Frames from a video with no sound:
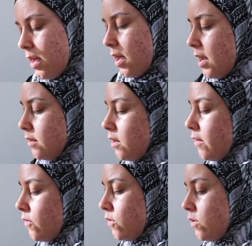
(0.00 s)
and
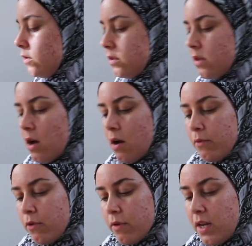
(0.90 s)
I've got
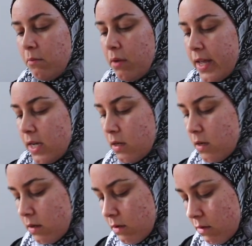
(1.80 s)
some green
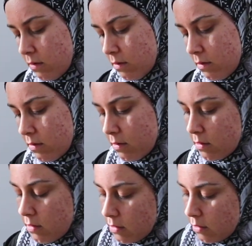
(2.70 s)
Play-Doh,
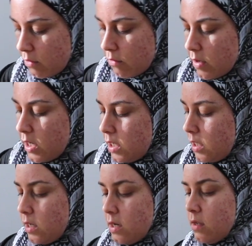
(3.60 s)

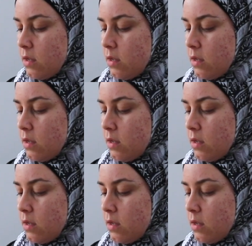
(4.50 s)
green.